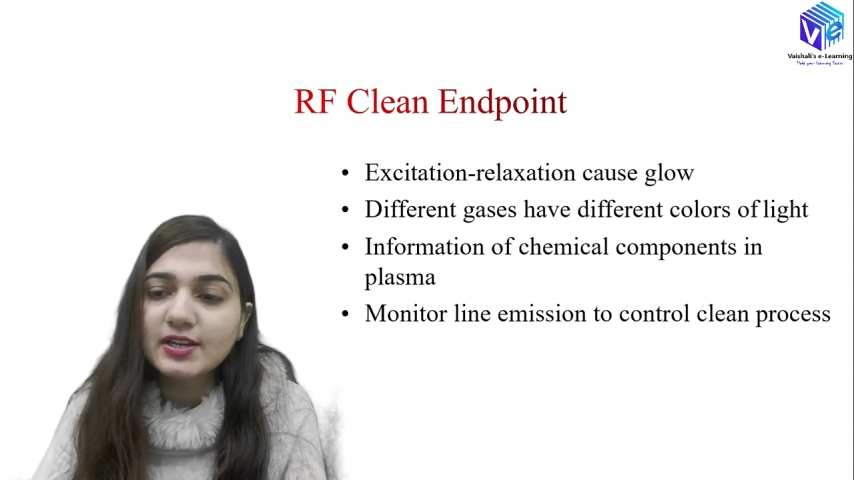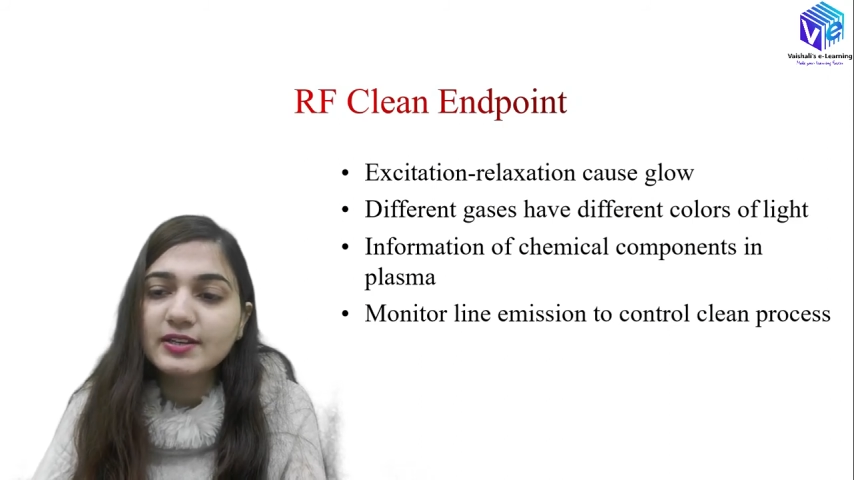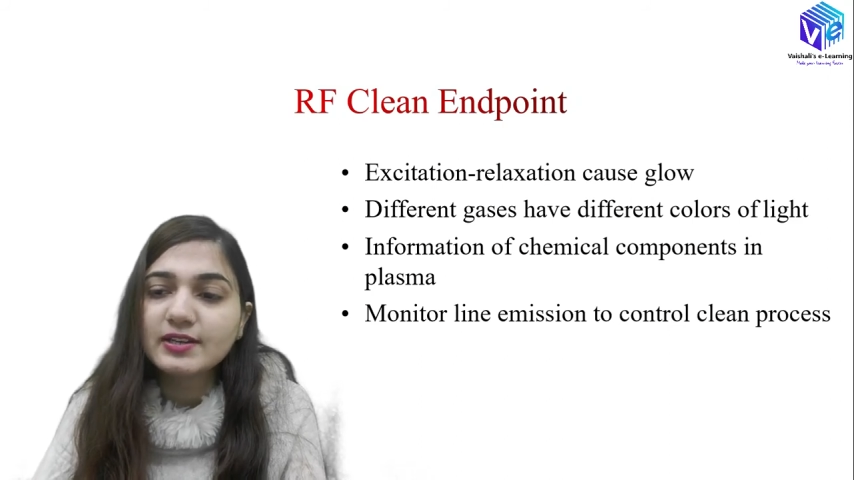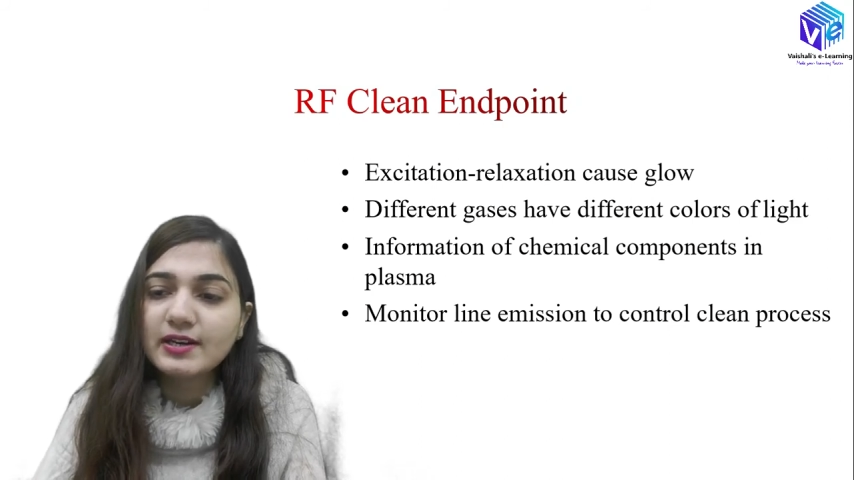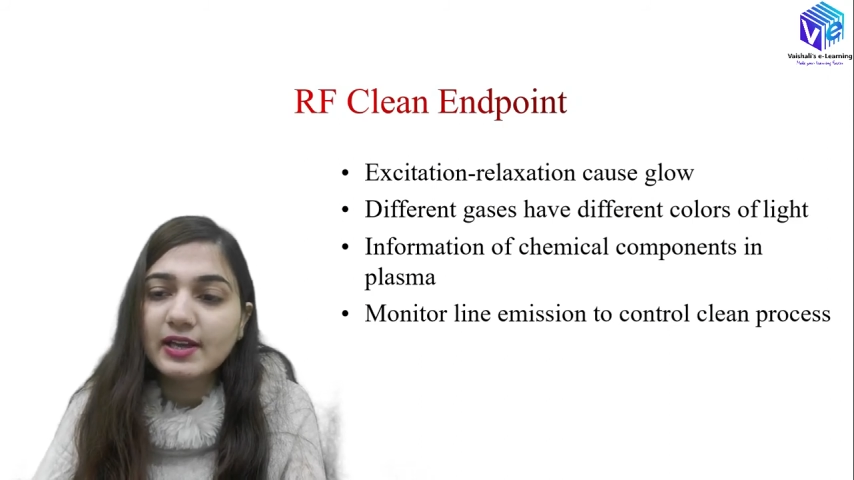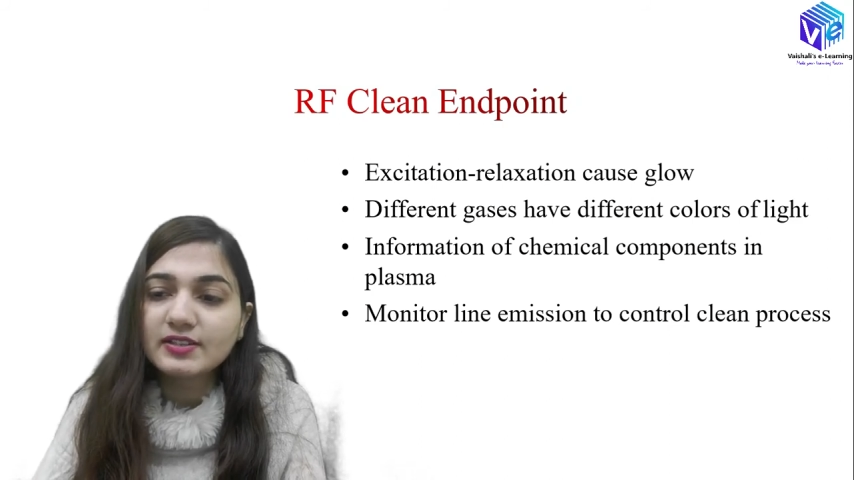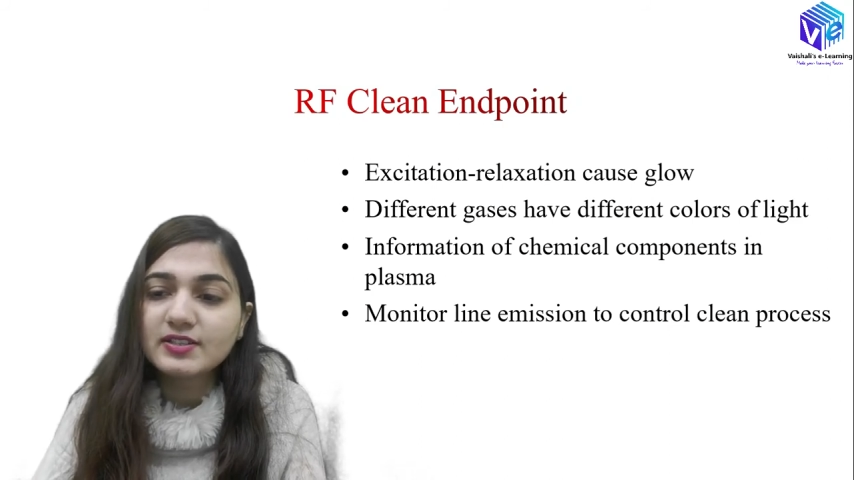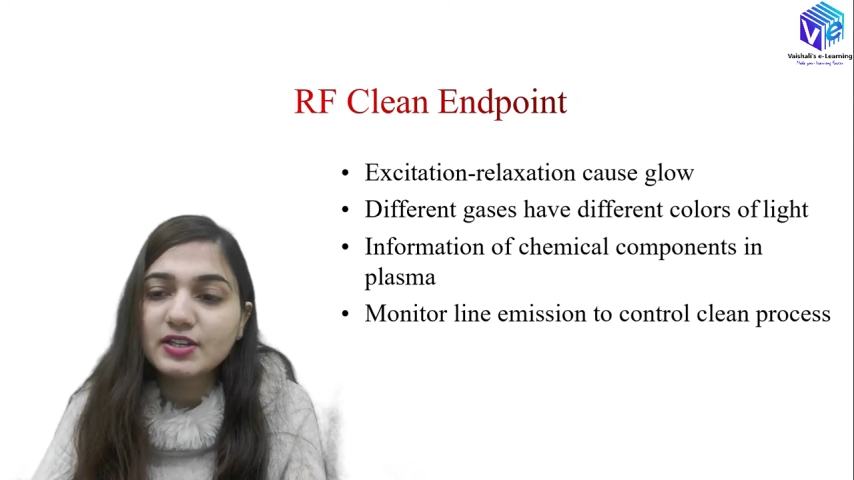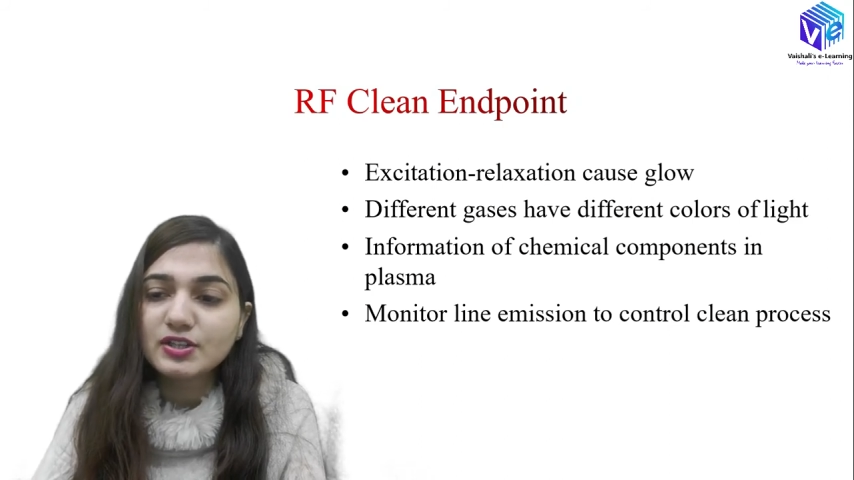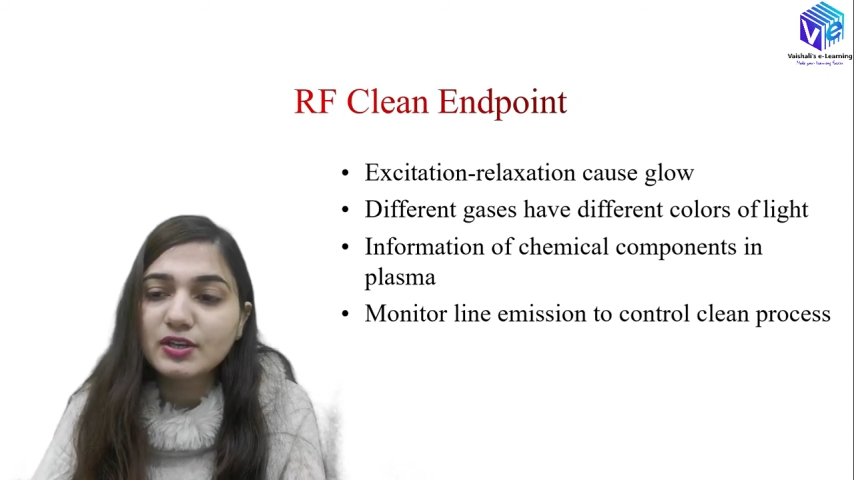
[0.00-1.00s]
and
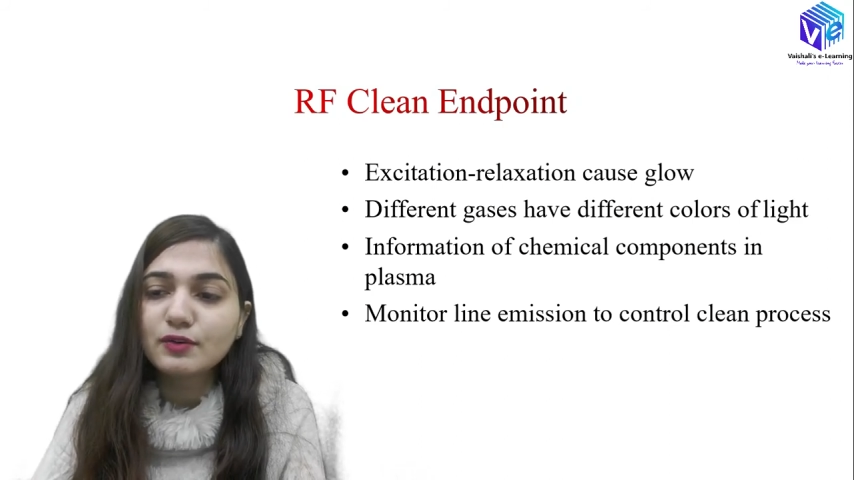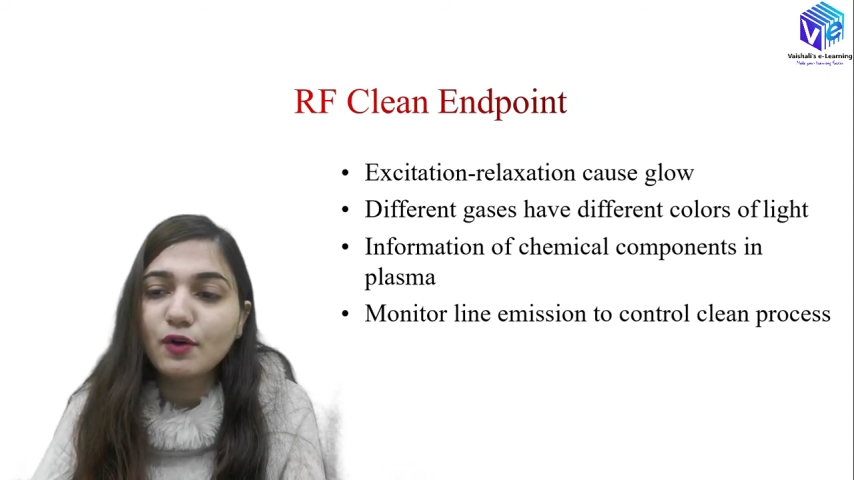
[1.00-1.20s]
relaxation